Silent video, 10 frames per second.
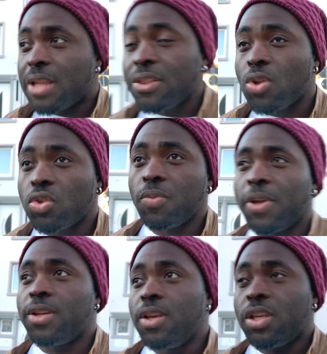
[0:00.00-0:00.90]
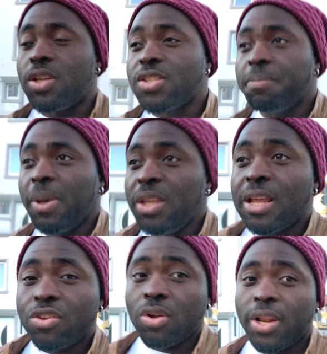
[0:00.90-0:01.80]
that document, it doesn't mean
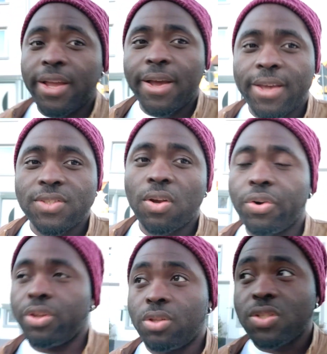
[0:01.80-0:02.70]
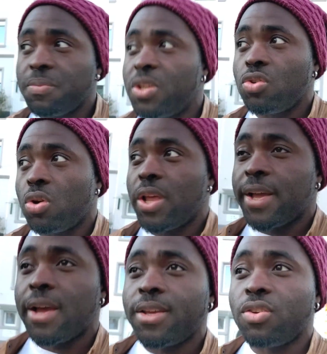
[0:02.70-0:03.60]
that you're legal. It doesn't mean you're
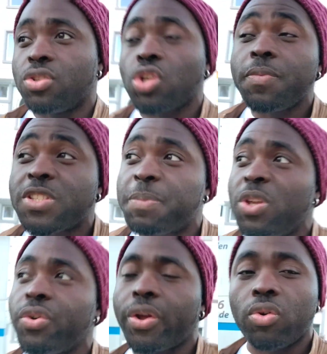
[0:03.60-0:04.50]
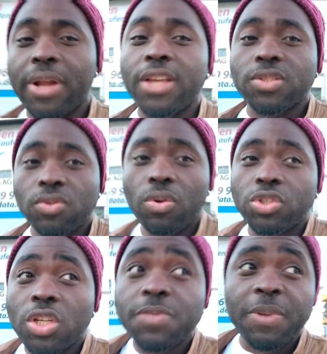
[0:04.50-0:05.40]
legal. Your job is being recognized.
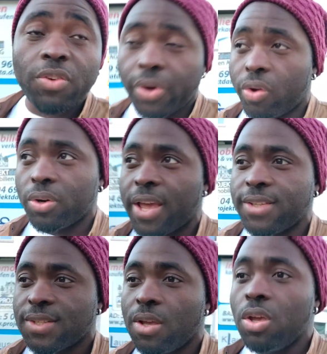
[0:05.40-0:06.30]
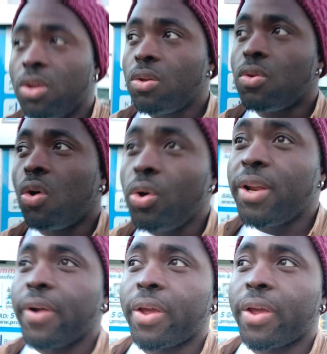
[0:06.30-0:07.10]
You're just being recognized. You're only